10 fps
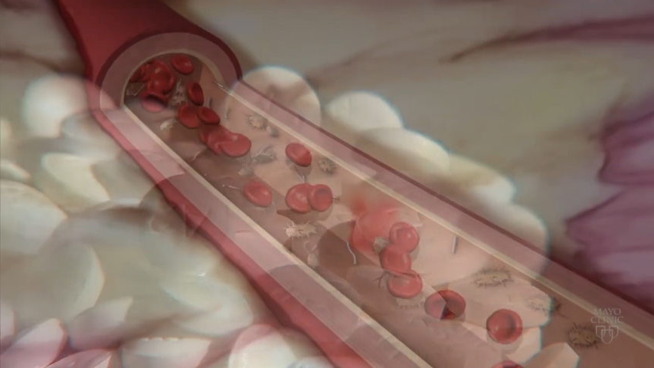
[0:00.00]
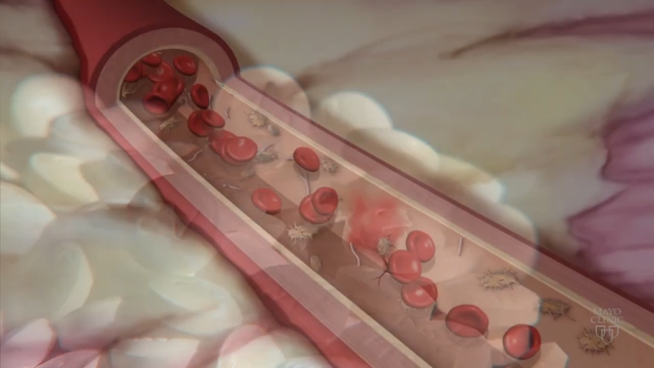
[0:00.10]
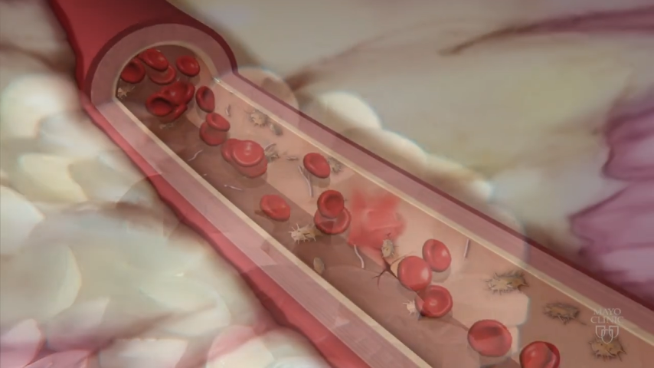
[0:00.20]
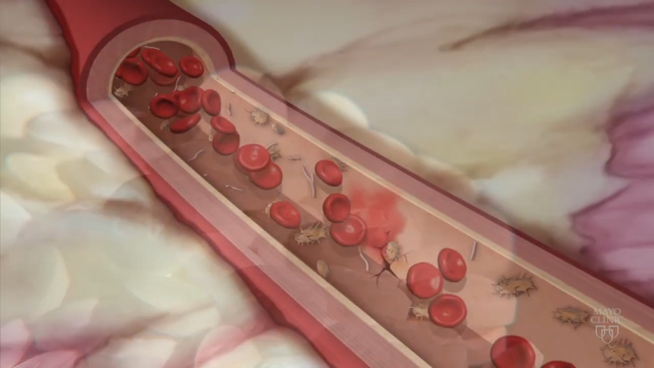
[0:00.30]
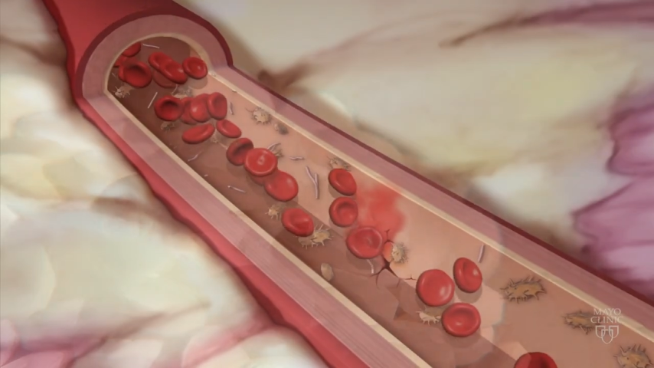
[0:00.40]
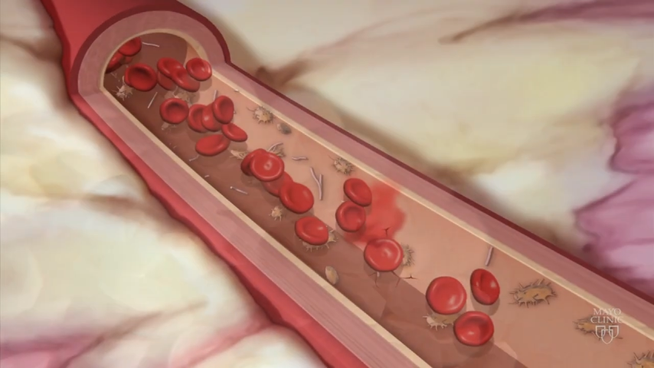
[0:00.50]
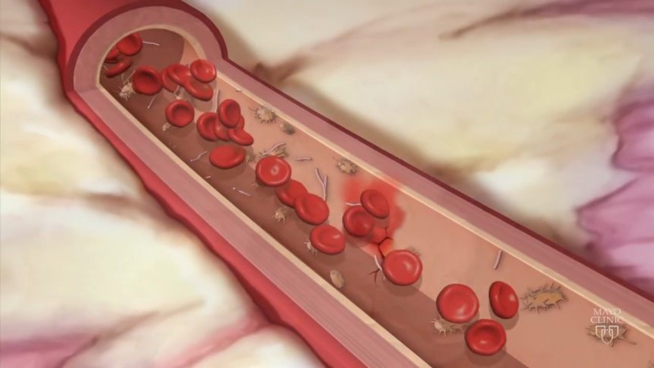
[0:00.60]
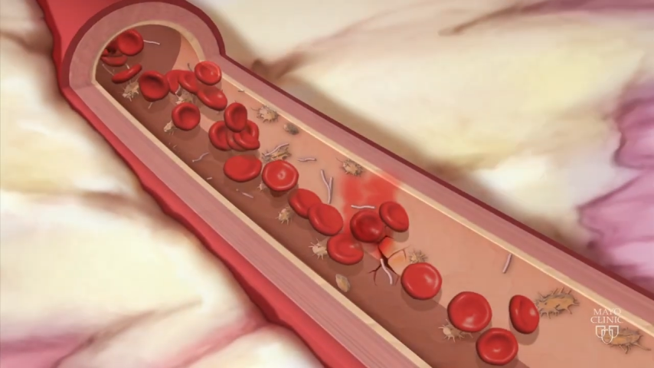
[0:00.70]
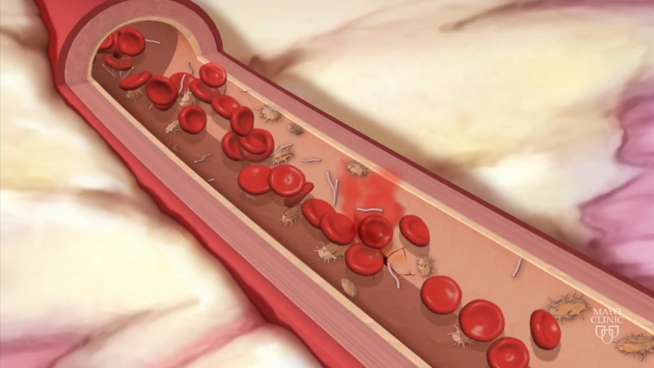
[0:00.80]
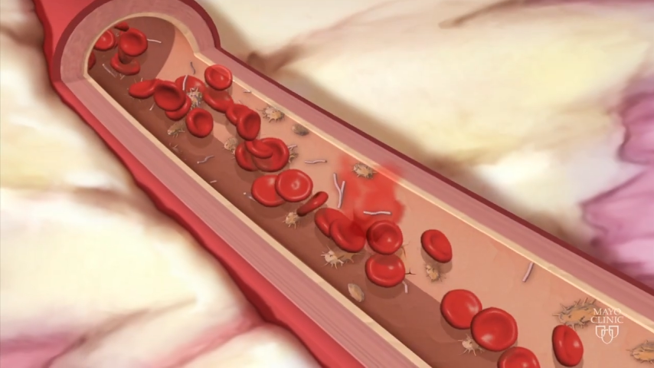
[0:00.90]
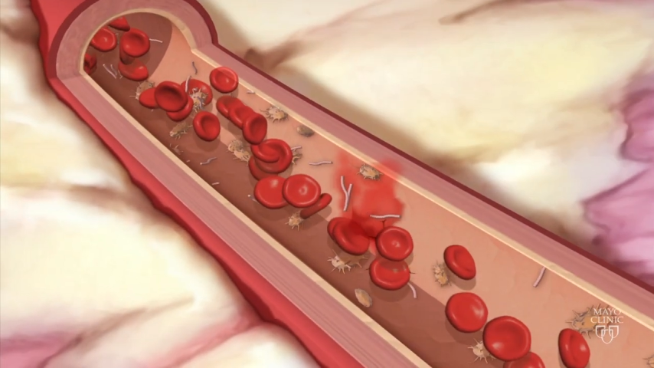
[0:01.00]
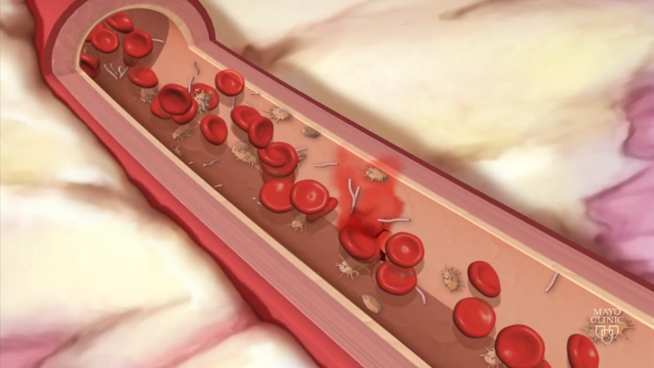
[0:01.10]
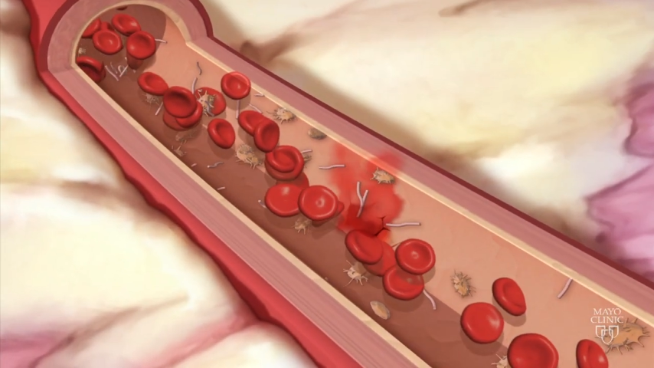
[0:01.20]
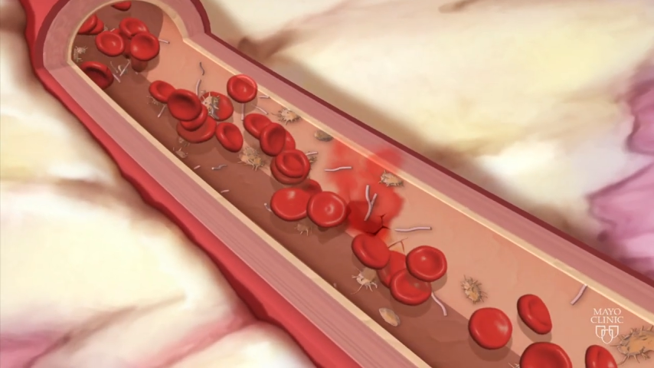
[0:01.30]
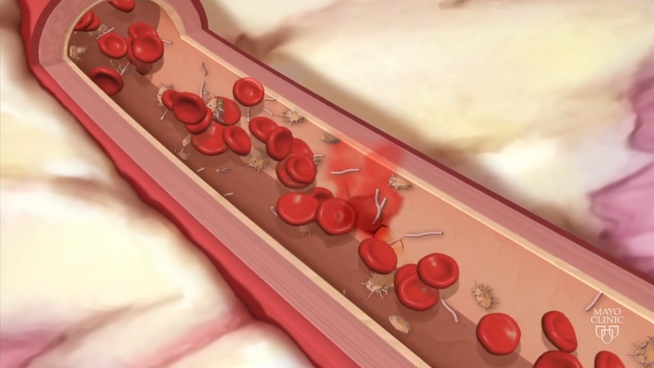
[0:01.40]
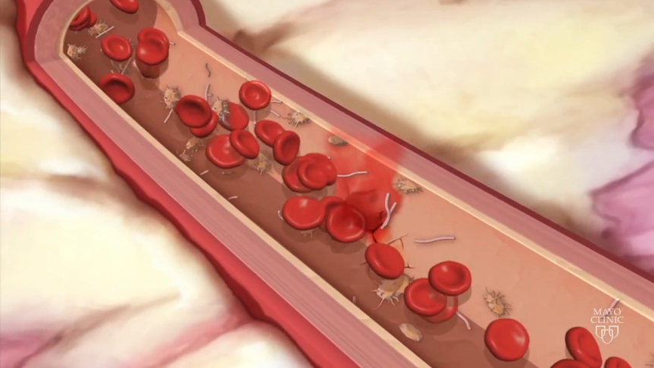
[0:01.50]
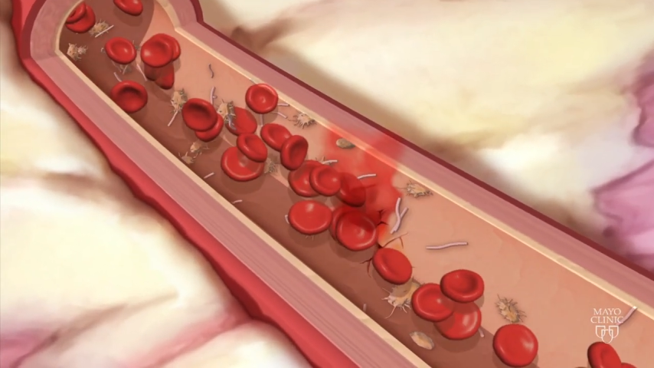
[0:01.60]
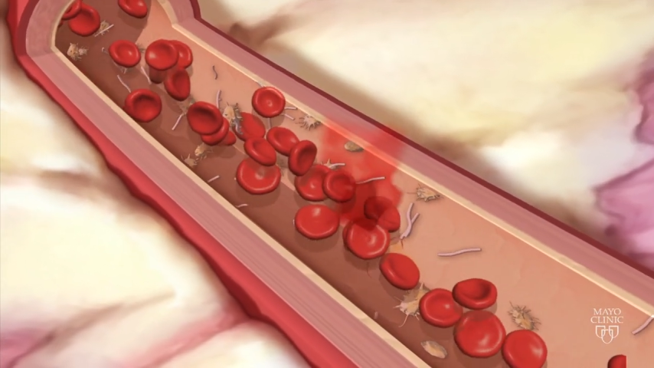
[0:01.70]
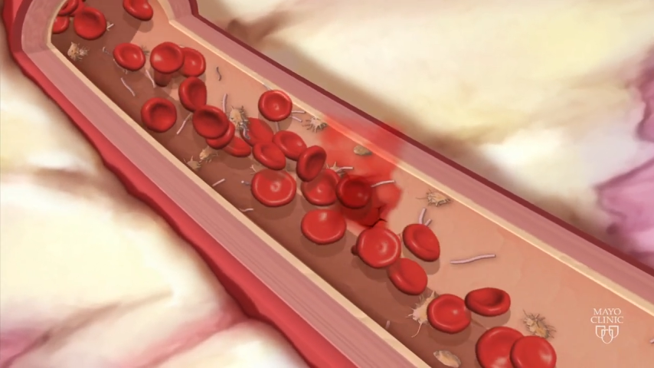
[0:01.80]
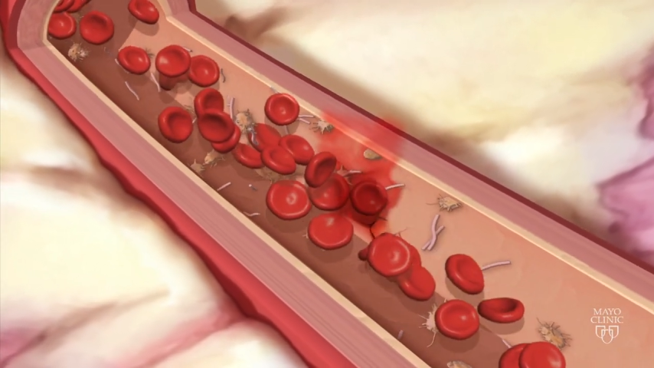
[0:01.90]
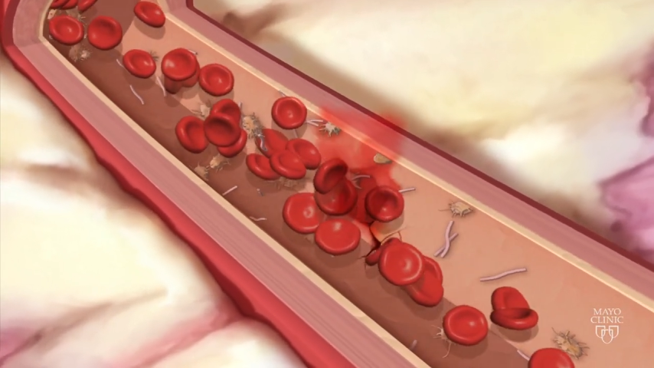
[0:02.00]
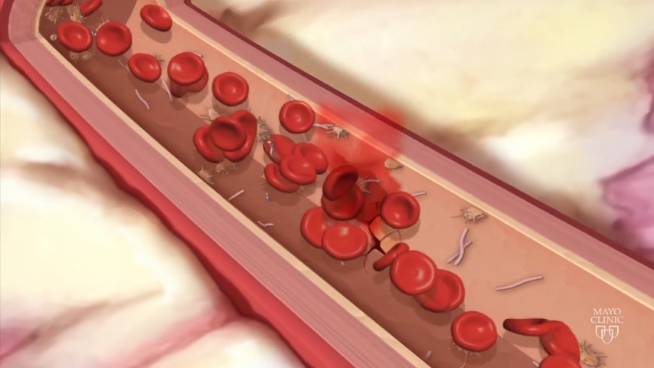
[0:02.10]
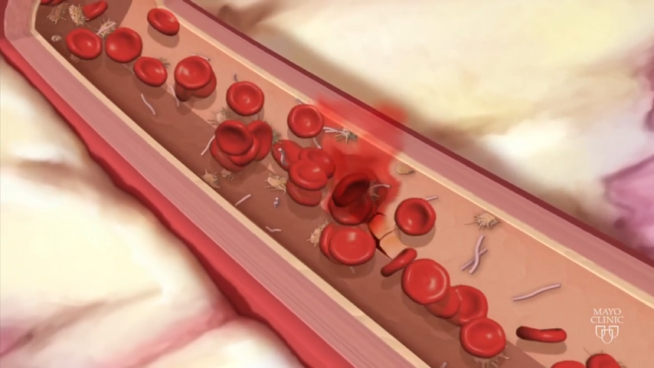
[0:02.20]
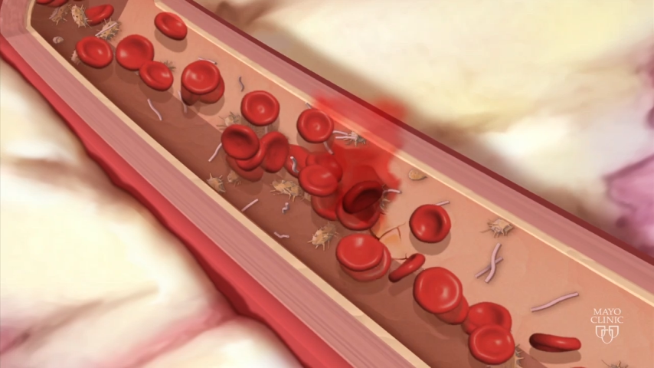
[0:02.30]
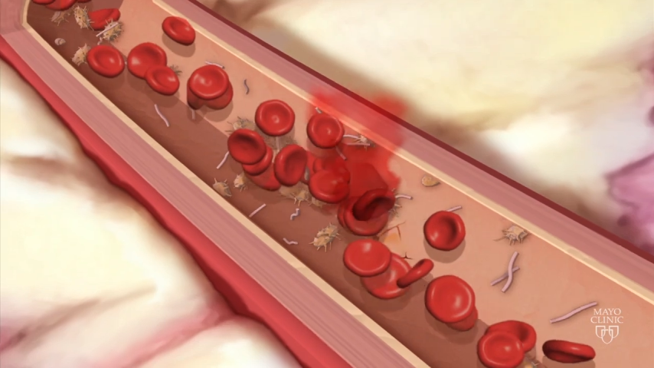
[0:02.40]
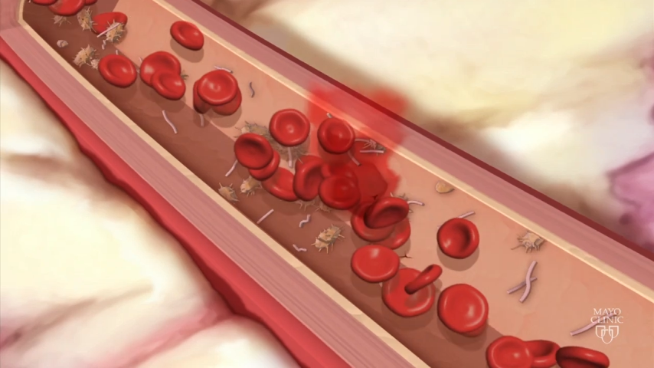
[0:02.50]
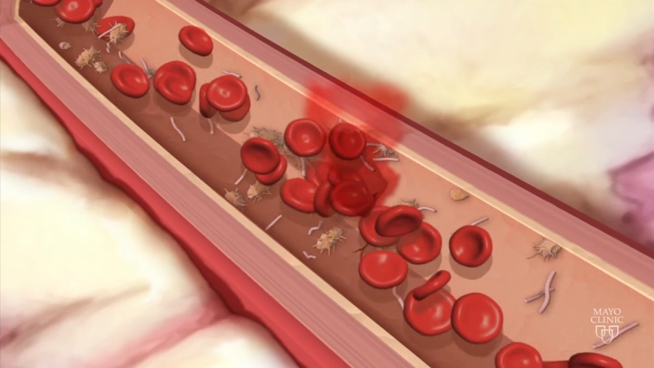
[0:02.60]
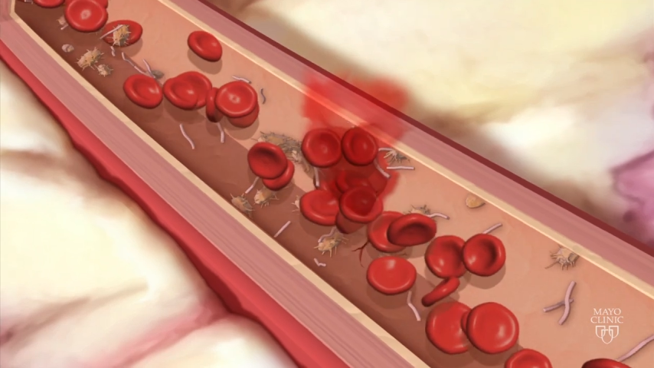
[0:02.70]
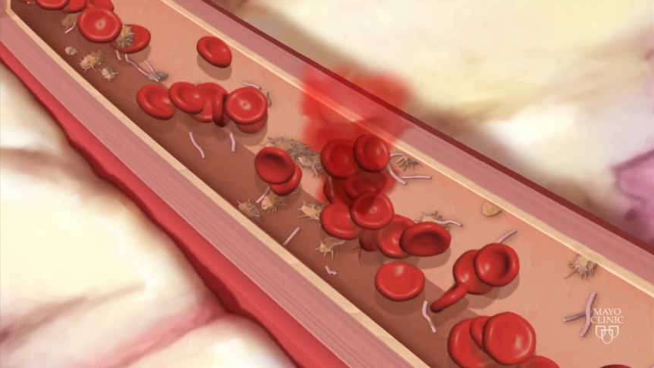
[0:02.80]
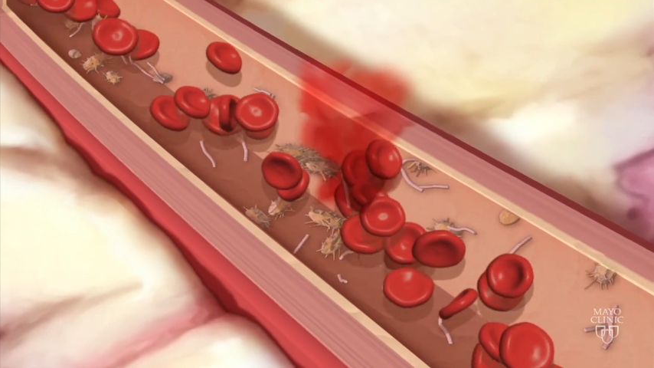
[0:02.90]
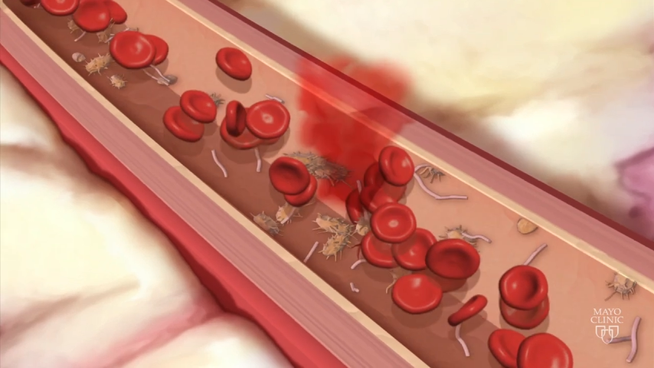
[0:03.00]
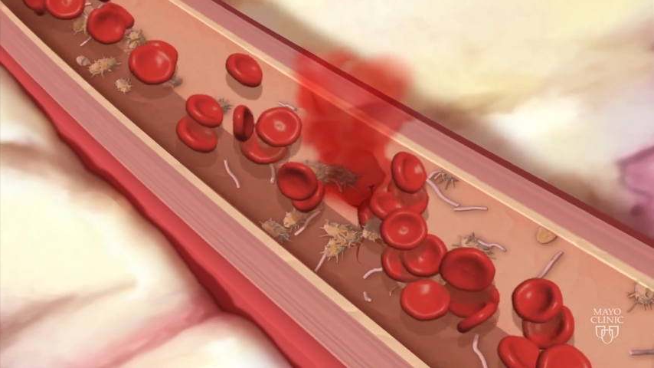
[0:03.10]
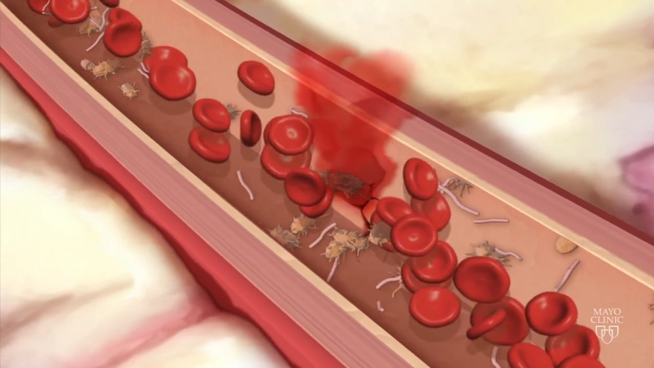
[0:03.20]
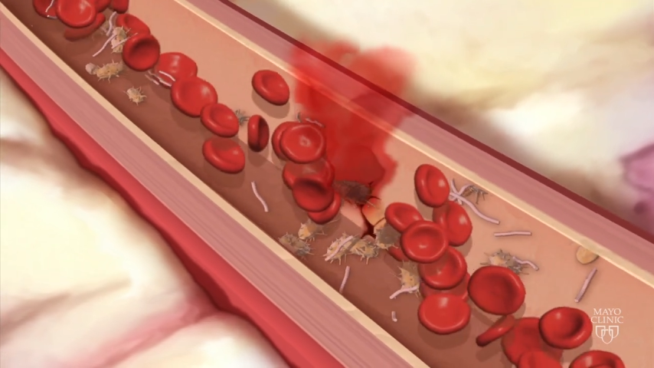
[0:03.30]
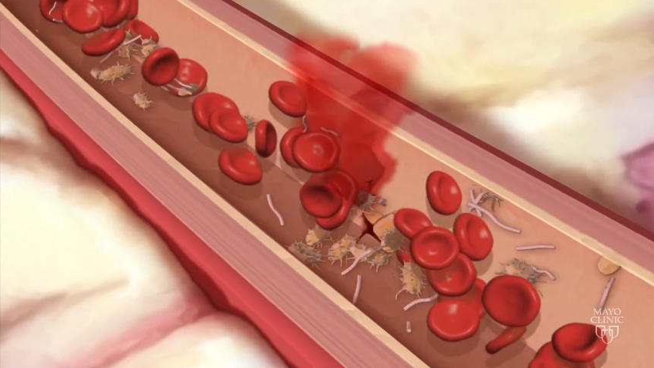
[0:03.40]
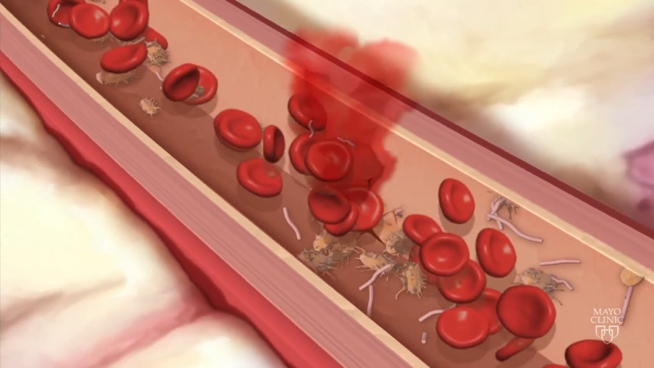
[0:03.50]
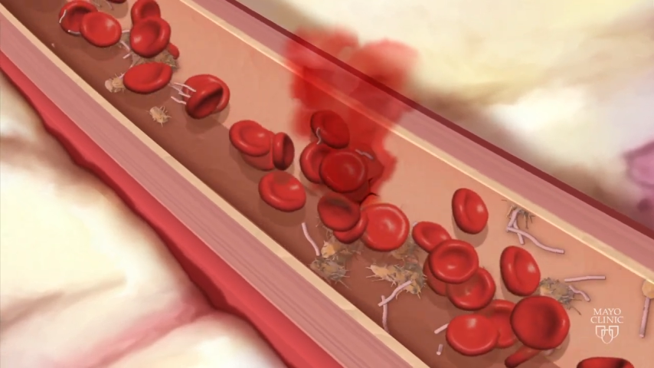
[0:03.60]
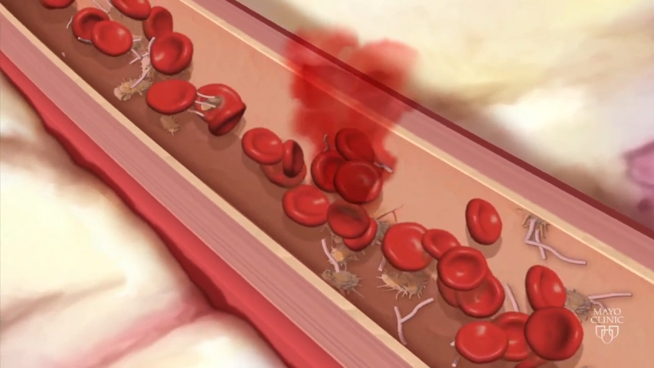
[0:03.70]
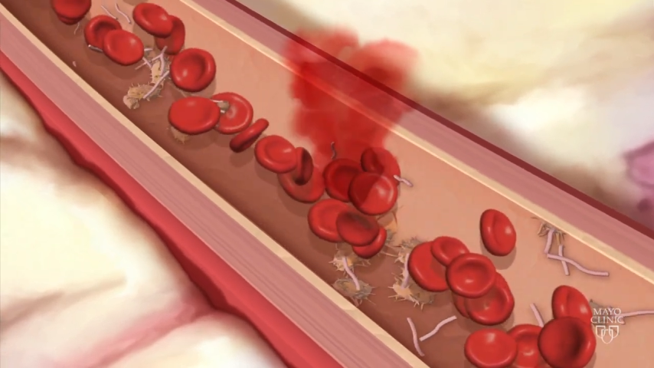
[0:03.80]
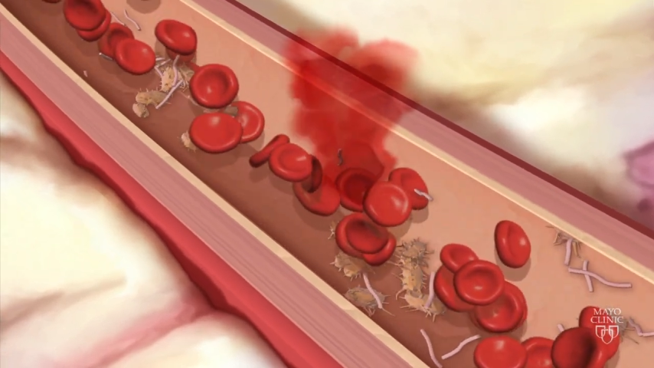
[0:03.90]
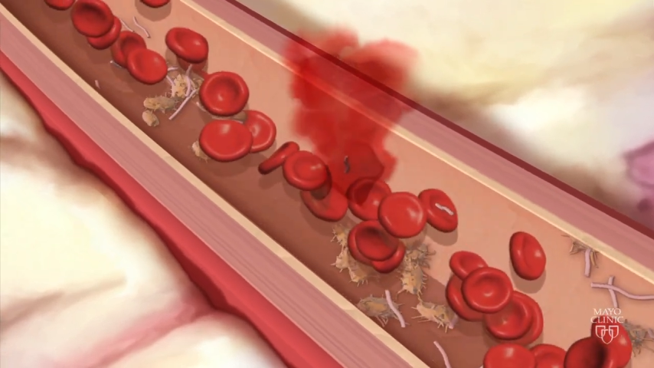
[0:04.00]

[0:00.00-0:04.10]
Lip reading: No face is visible, so there are no lips to read.